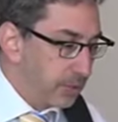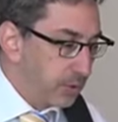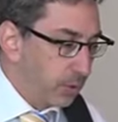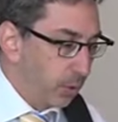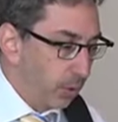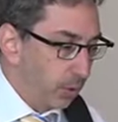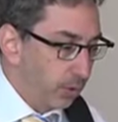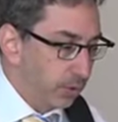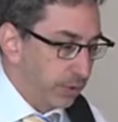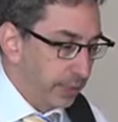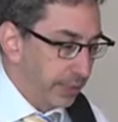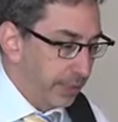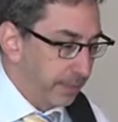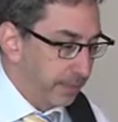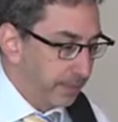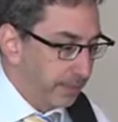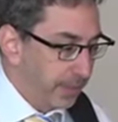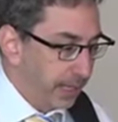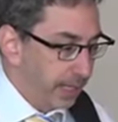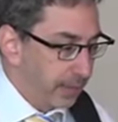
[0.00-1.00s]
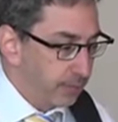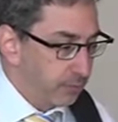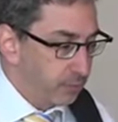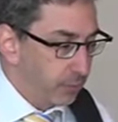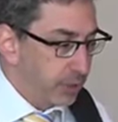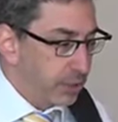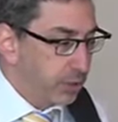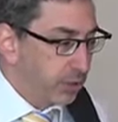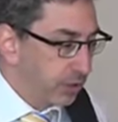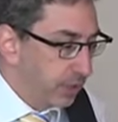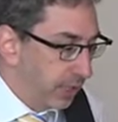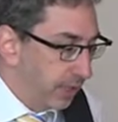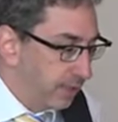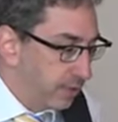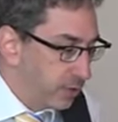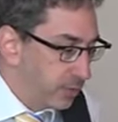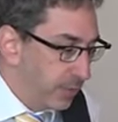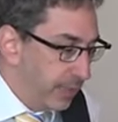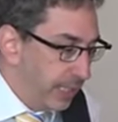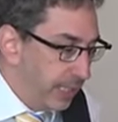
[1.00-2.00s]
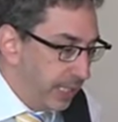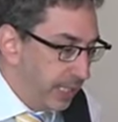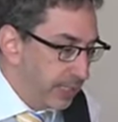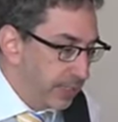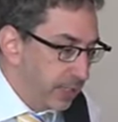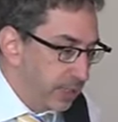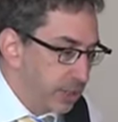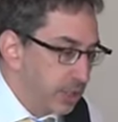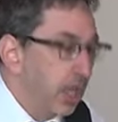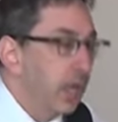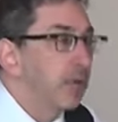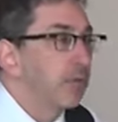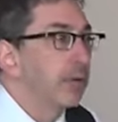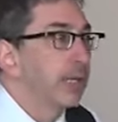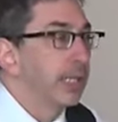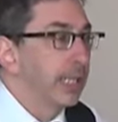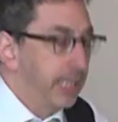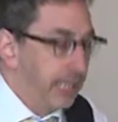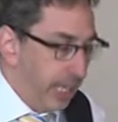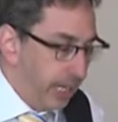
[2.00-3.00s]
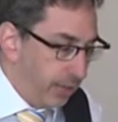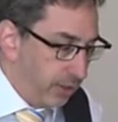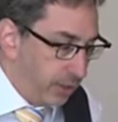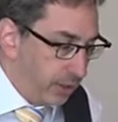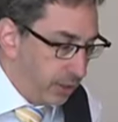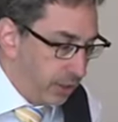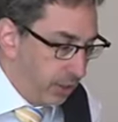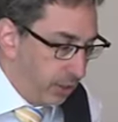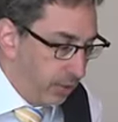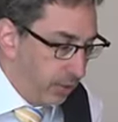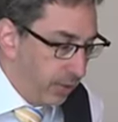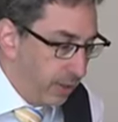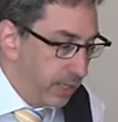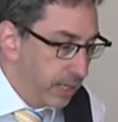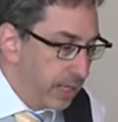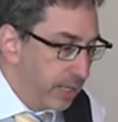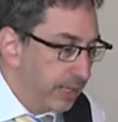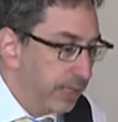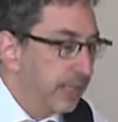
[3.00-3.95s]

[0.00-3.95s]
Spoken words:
told him that Richard loves me and does not really care to know